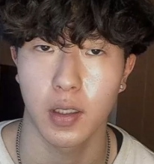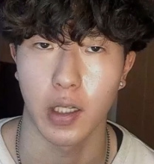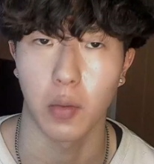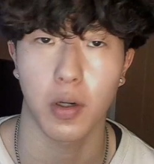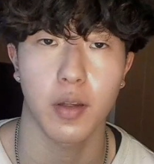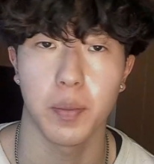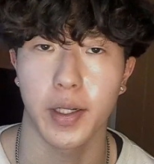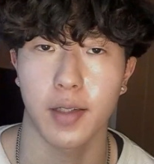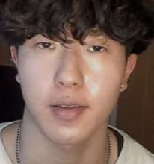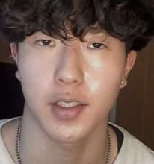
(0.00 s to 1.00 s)
Now one of the
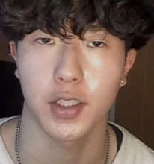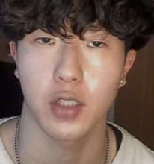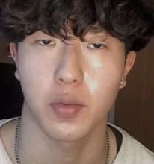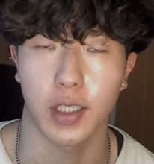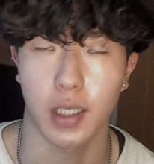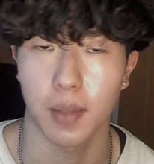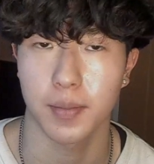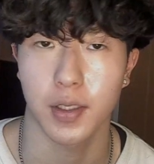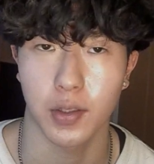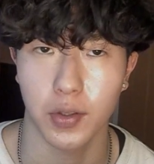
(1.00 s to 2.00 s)
biggest issues when it comes
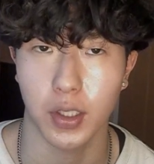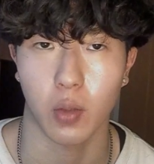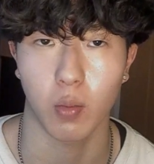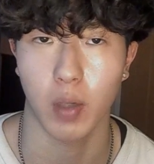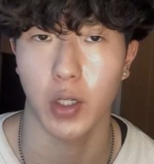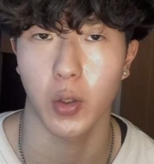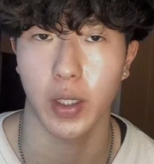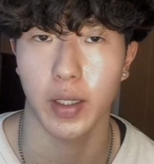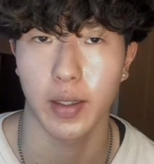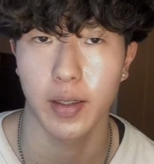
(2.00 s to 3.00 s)
to using a
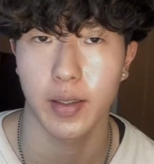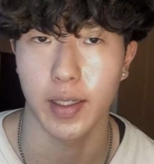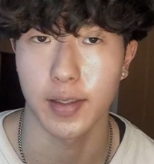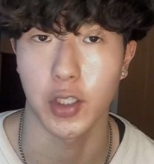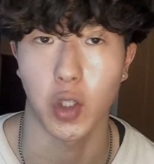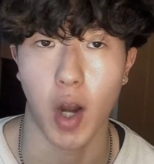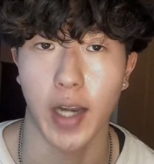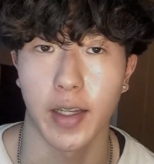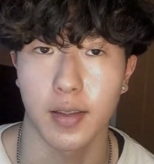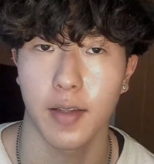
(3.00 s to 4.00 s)
retinoid is the
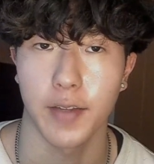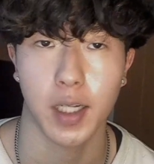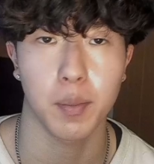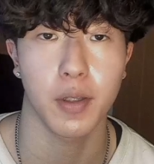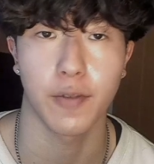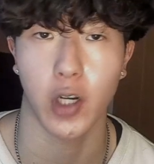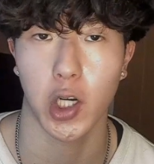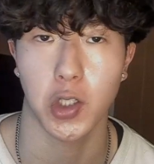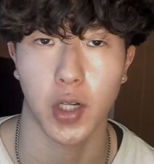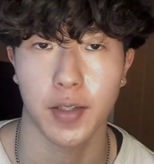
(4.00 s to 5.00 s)
dryness. They can be very
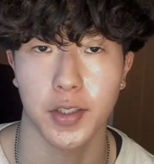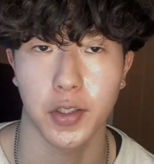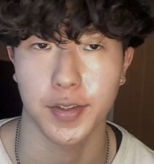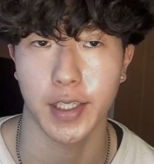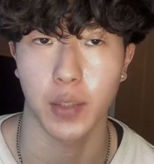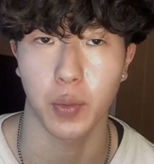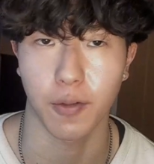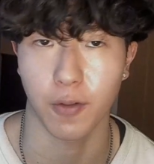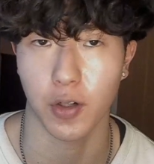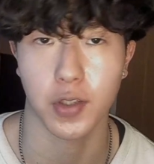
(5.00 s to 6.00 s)
drying to your skin when you
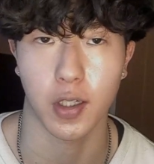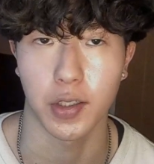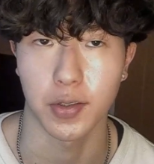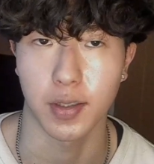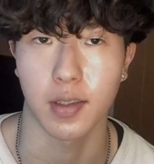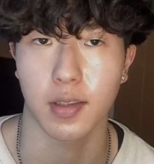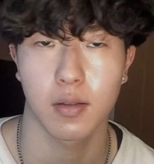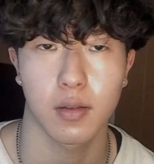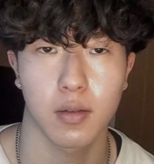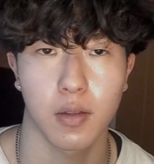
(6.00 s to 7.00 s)
first start using this.
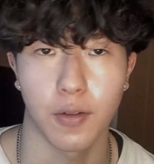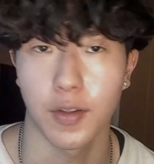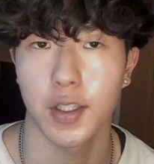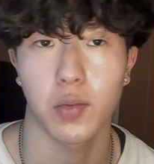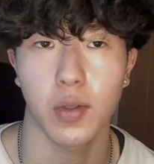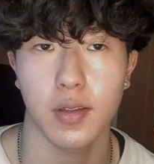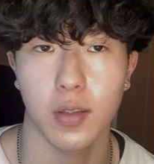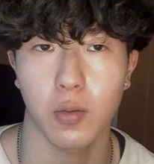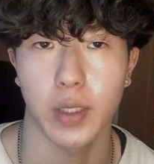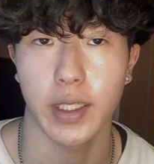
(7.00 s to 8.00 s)
For this
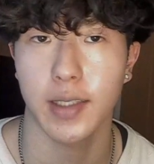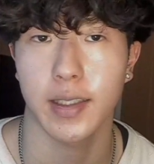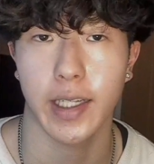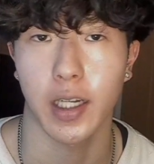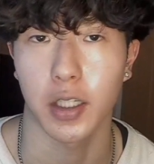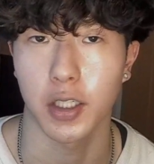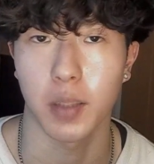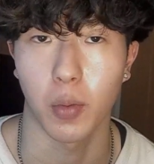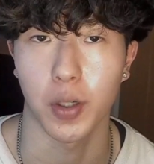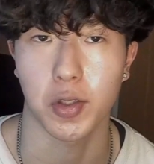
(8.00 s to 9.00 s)
reason, we need to get a good
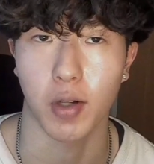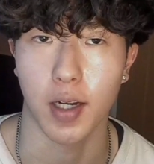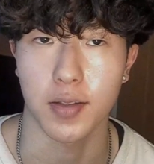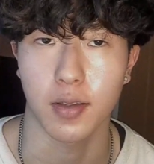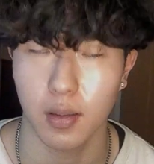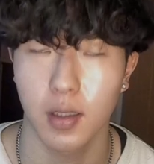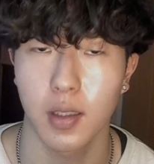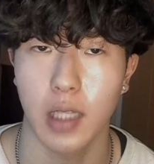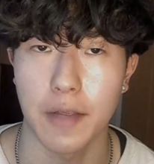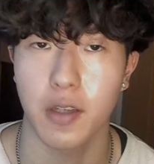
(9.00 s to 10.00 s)
moisturizer.
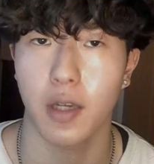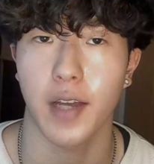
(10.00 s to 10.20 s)
If you have